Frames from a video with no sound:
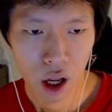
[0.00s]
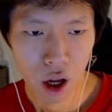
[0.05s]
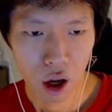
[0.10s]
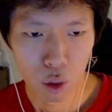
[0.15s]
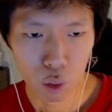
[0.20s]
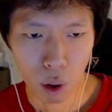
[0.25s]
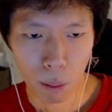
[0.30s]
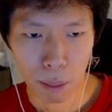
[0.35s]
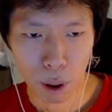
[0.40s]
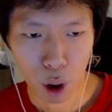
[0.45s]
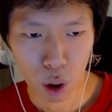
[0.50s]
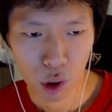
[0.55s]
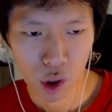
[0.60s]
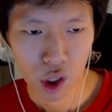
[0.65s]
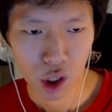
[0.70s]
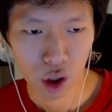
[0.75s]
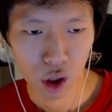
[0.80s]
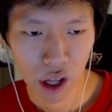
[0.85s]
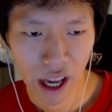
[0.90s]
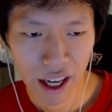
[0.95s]

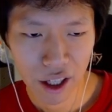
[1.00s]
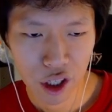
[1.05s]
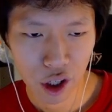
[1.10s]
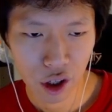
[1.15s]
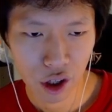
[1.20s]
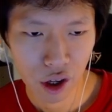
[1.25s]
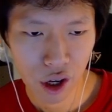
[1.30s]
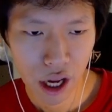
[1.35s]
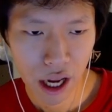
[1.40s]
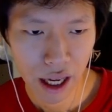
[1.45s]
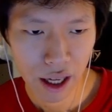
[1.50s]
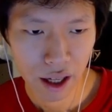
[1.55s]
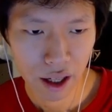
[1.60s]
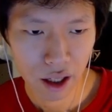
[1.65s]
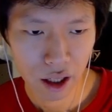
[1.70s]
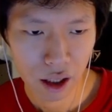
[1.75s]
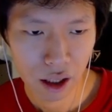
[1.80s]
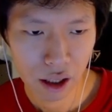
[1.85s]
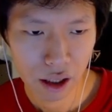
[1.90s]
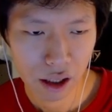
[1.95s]
Repulsor Lantern
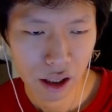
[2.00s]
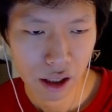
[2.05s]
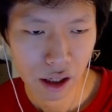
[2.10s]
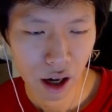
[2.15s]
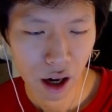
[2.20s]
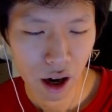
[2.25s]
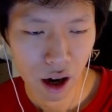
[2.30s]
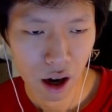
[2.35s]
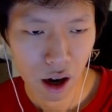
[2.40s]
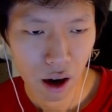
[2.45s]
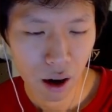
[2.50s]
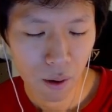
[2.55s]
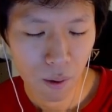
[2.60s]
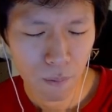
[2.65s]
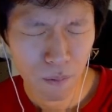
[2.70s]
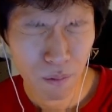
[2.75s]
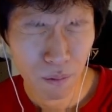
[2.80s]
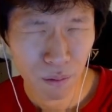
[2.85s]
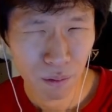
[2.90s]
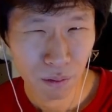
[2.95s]
is
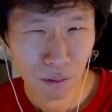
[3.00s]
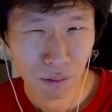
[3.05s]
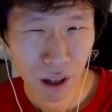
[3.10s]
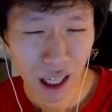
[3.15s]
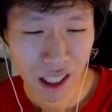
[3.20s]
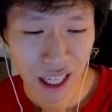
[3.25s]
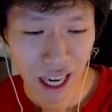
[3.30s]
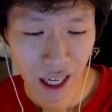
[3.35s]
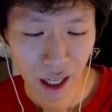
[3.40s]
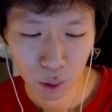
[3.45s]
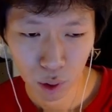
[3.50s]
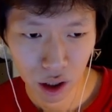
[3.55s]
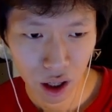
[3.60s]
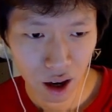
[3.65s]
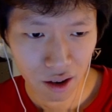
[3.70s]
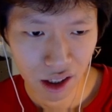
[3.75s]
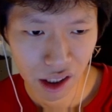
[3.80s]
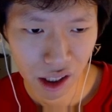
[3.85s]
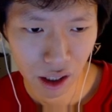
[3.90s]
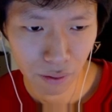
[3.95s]
a tank one,
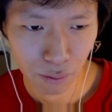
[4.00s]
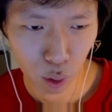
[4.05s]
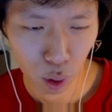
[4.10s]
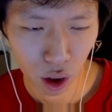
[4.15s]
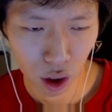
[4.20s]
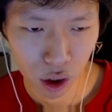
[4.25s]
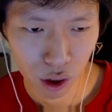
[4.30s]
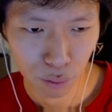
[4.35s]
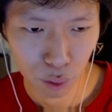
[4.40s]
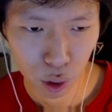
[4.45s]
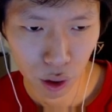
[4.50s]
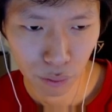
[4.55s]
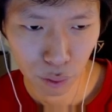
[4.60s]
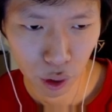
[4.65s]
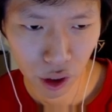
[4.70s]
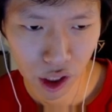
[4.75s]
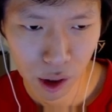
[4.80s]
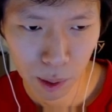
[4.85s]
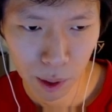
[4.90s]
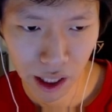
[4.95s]
obviously.
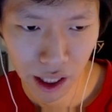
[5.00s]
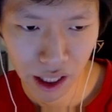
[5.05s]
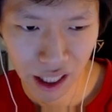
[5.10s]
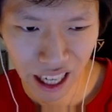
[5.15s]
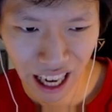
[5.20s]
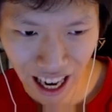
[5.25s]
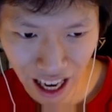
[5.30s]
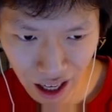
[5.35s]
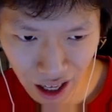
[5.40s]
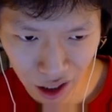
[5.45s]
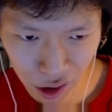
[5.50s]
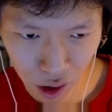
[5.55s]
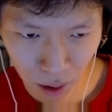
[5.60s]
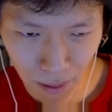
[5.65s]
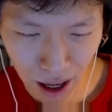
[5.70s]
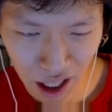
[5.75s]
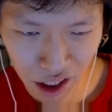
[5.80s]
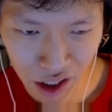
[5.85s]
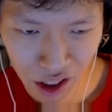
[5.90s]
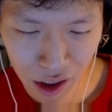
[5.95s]
444 HP, gain extra
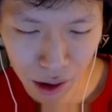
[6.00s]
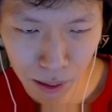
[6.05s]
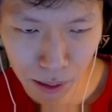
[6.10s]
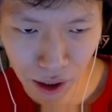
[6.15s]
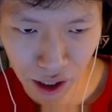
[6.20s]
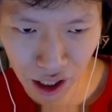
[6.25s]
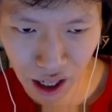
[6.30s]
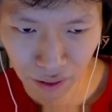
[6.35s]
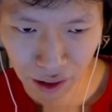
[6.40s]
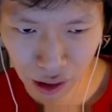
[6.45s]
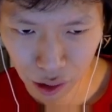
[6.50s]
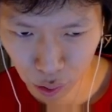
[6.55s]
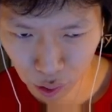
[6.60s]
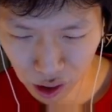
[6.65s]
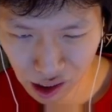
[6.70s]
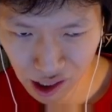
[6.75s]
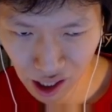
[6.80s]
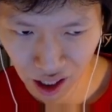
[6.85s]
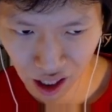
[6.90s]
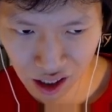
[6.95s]
mass HP every 3
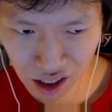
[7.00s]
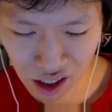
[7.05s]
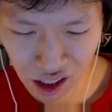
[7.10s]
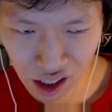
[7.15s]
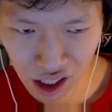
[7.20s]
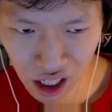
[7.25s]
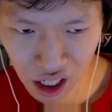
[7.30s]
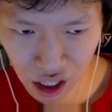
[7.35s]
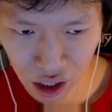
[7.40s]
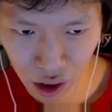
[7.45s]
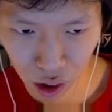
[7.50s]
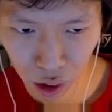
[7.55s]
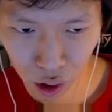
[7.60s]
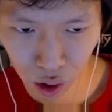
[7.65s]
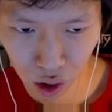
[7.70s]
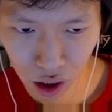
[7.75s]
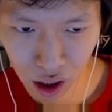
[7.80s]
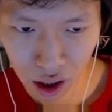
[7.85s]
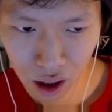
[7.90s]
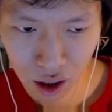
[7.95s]
seconds,
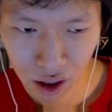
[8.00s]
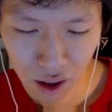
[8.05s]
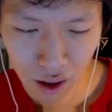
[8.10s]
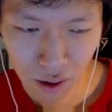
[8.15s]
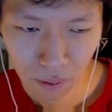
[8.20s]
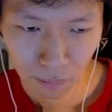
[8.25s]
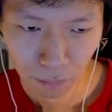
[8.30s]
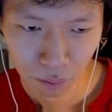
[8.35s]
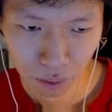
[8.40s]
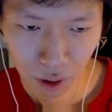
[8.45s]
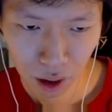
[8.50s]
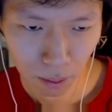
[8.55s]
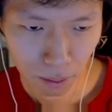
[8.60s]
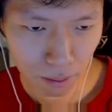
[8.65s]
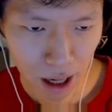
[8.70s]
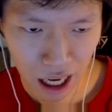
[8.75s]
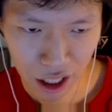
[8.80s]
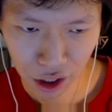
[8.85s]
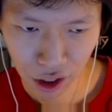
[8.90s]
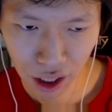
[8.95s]
deal
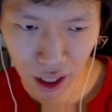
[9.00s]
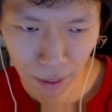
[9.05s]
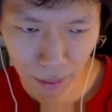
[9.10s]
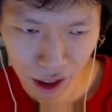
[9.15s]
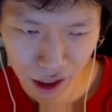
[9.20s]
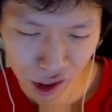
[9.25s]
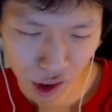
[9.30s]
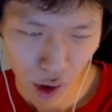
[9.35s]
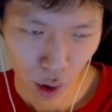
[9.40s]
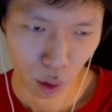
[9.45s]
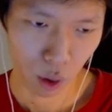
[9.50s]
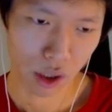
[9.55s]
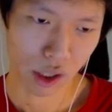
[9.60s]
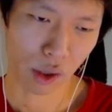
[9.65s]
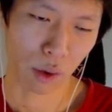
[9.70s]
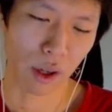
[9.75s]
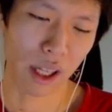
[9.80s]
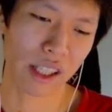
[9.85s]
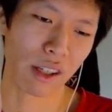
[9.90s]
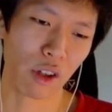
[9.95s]
magic damage. So
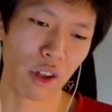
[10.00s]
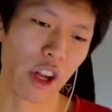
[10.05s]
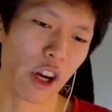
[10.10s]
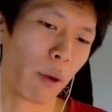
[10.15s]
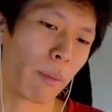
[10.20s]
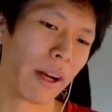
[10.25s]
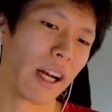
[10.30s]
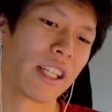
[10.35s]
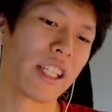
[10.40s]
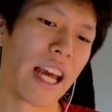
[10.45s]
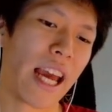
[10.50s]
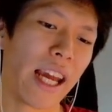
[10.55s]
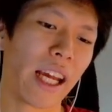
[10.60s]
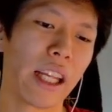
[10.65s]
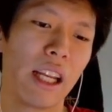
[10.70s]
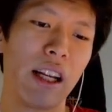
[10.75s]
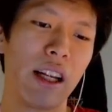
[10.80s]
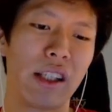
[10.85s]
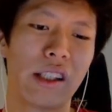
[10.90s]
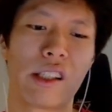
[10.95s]
it's a little bit of
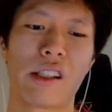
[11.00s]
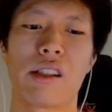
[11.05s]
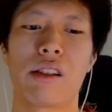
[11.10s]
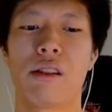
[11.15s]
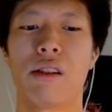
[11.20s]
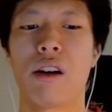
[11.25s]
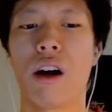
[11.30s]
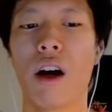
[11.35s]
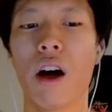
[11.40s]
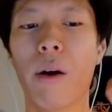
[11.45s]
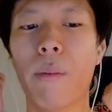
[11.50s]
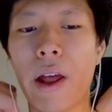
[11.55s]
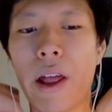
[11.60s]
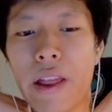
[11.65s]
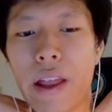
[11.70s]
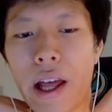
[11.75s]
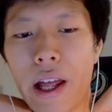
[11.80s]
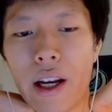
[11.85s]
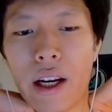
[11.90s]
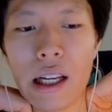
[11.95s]
tankiness, and
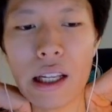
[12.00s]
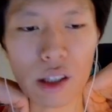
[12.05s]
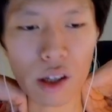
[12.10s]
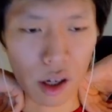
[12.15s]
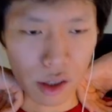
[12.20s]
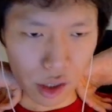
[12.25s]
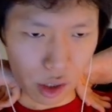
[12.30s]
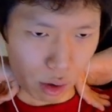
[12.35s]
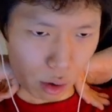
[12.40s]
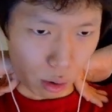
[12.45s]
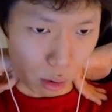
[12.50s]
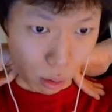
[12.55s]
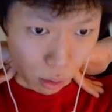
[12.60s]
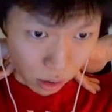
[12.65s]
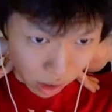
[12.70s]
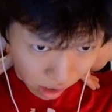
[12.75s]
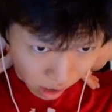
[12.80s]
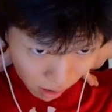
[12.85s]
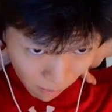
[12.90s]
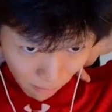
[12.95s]
then it's also
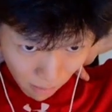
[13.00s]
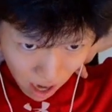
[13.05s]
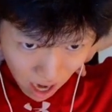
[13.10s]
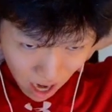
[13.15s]
some